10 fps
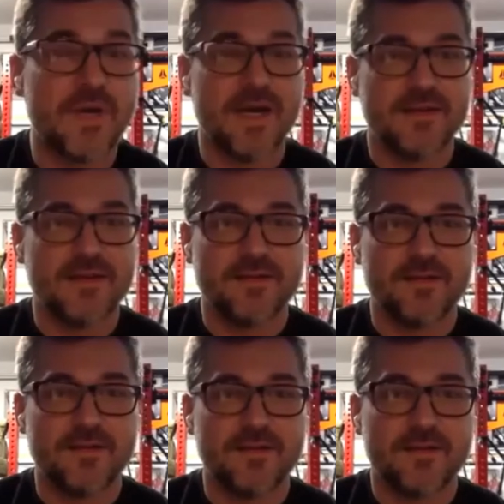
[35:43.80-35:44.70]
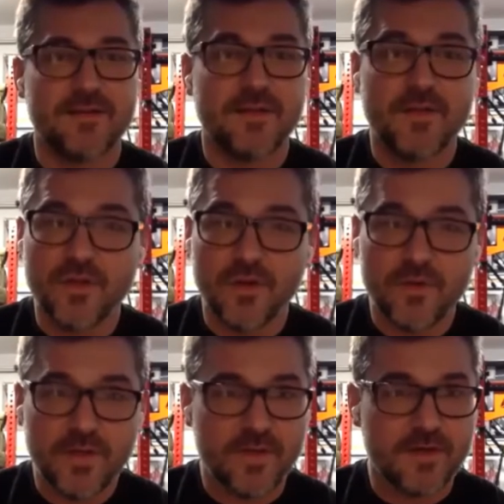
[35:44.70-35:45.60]
Buy, like, you
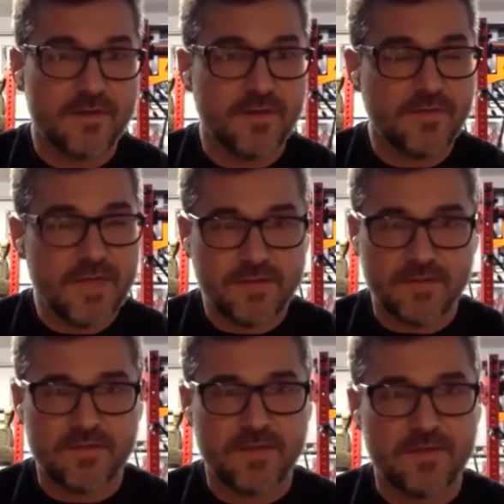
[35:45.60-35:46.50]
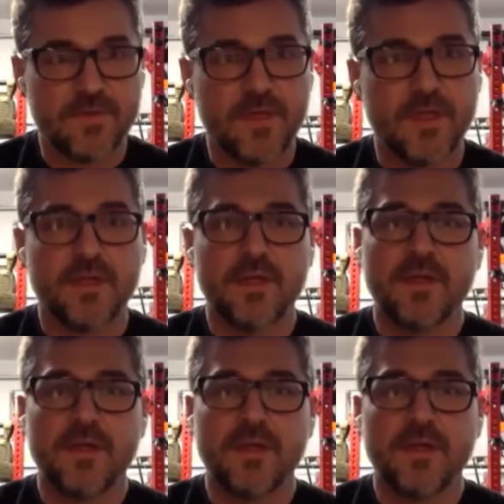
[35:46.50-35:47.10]
go in there, they got the stuff, right?